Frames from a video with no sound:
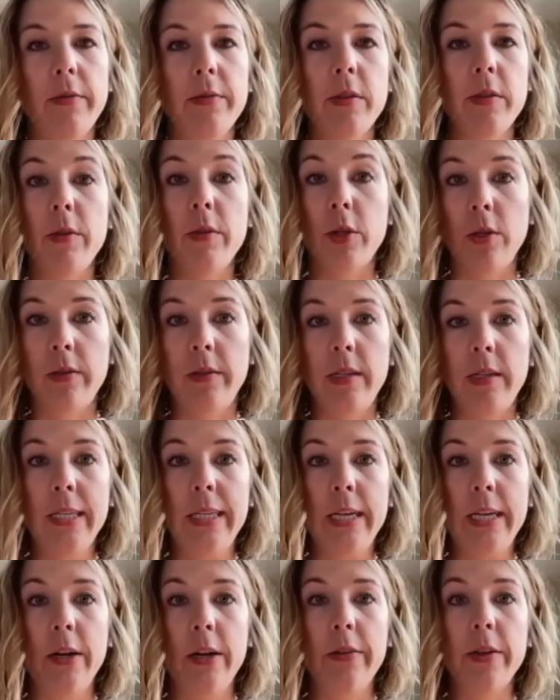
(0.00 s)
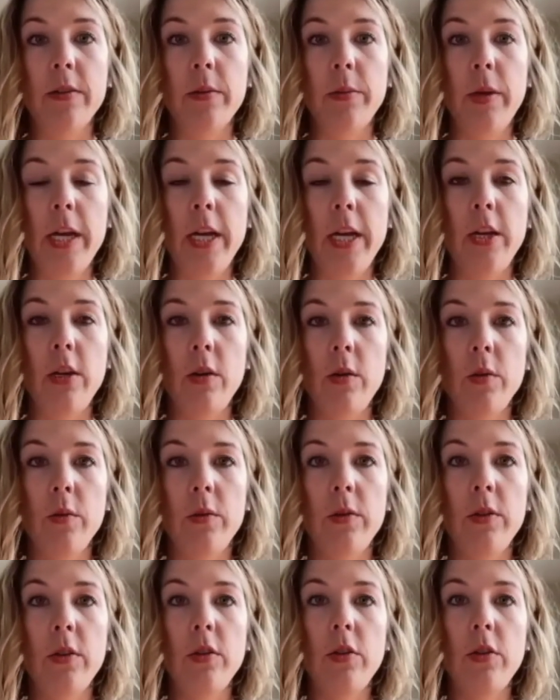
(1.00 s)
self-sufficiency standard that's being
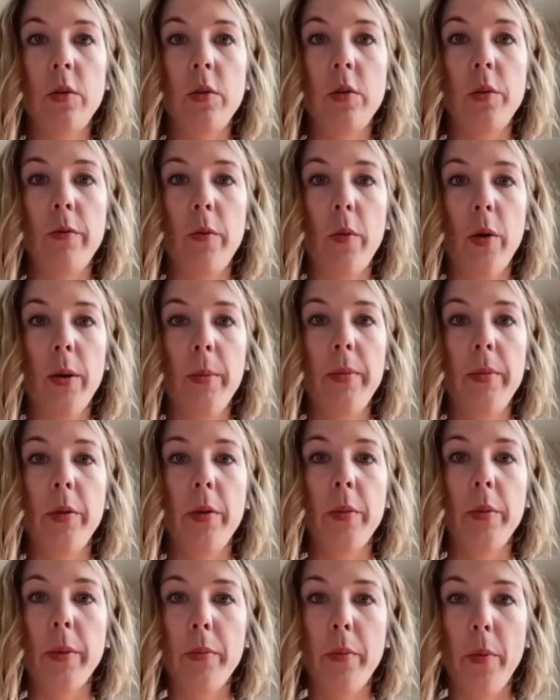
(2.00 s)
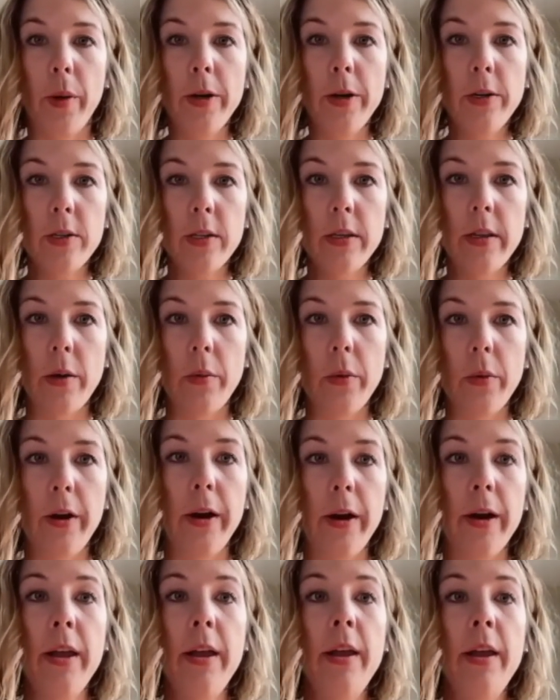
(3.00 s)
used to inform the report
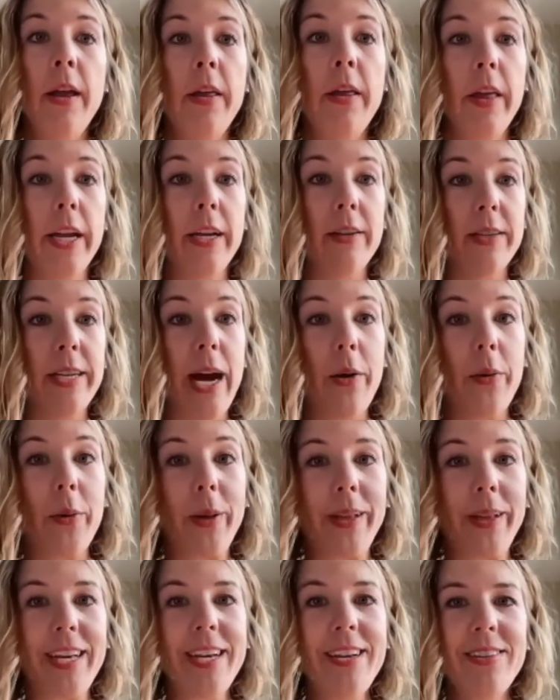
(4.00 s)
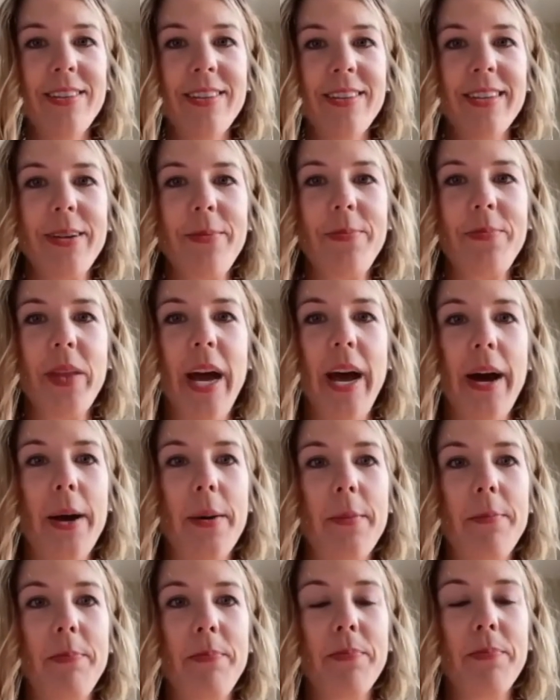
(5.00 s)
that is now released.
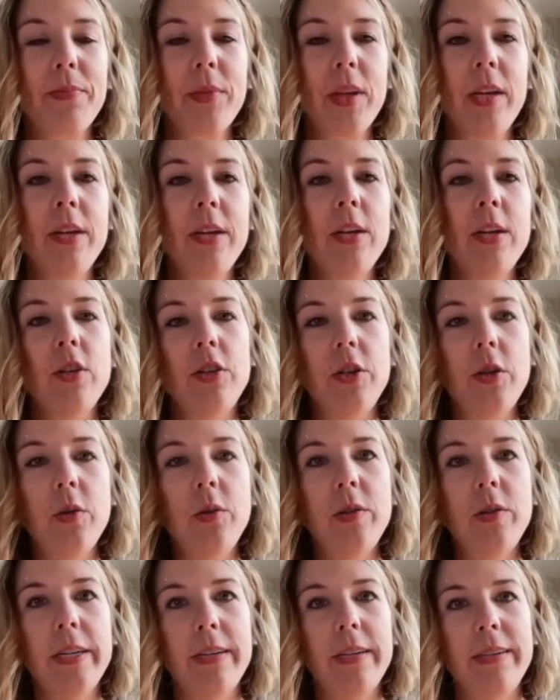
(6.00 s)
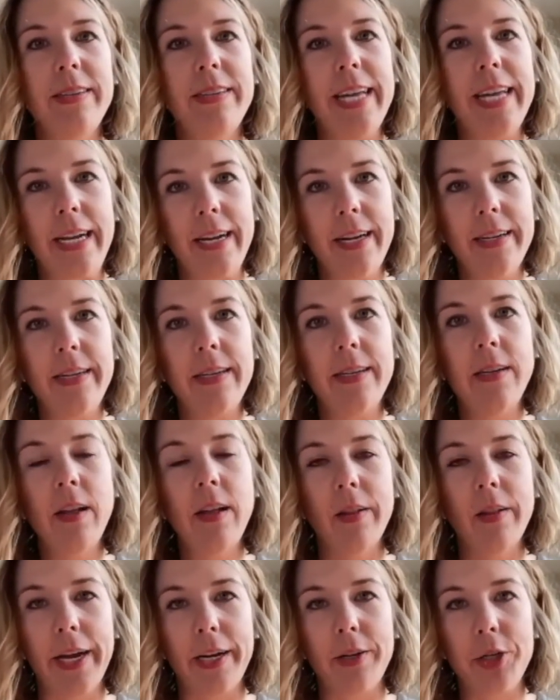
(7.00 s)
Due to data
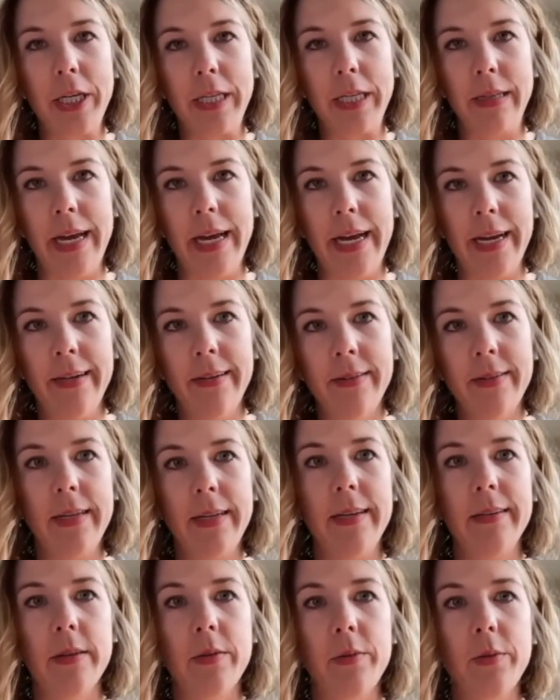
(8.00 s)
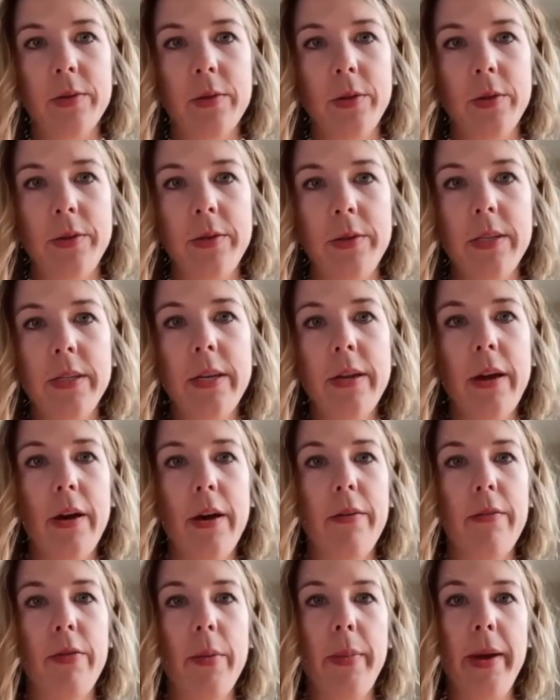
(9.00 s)
collection lags as a result
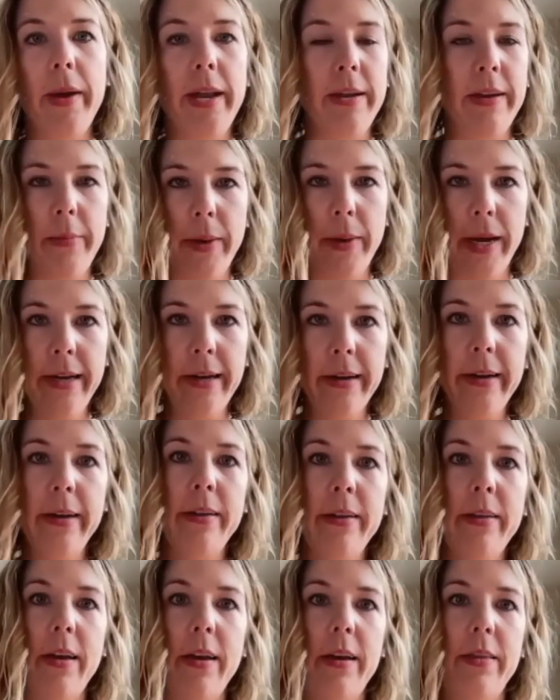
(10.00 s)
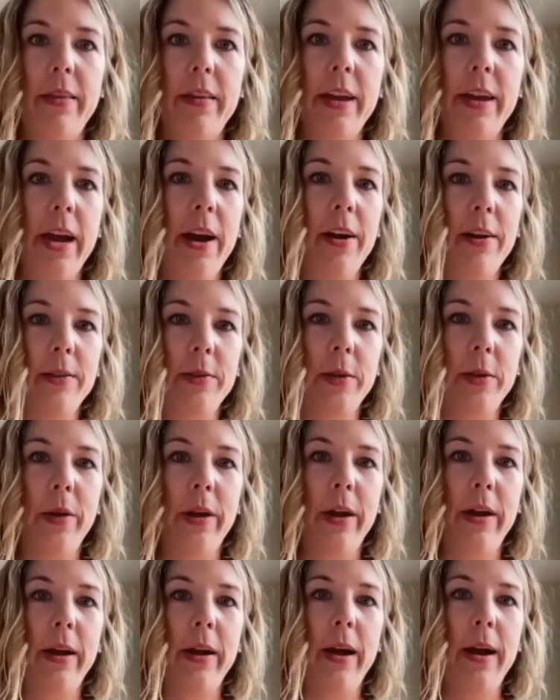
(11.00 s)
of the pandemic, the
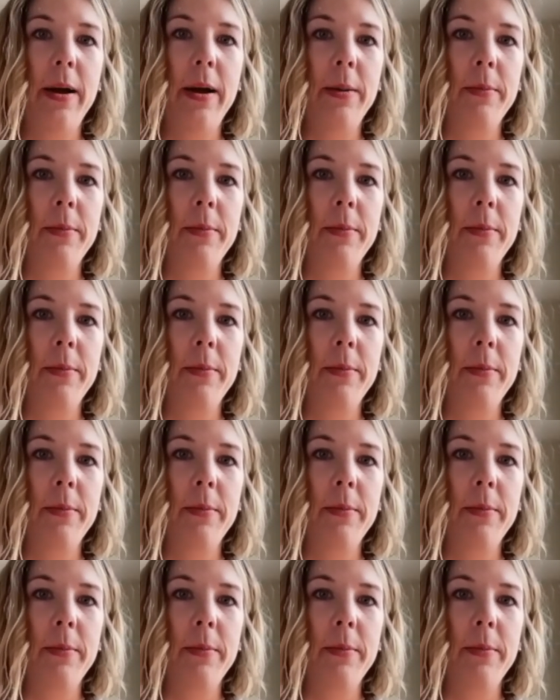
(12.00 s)
Arizona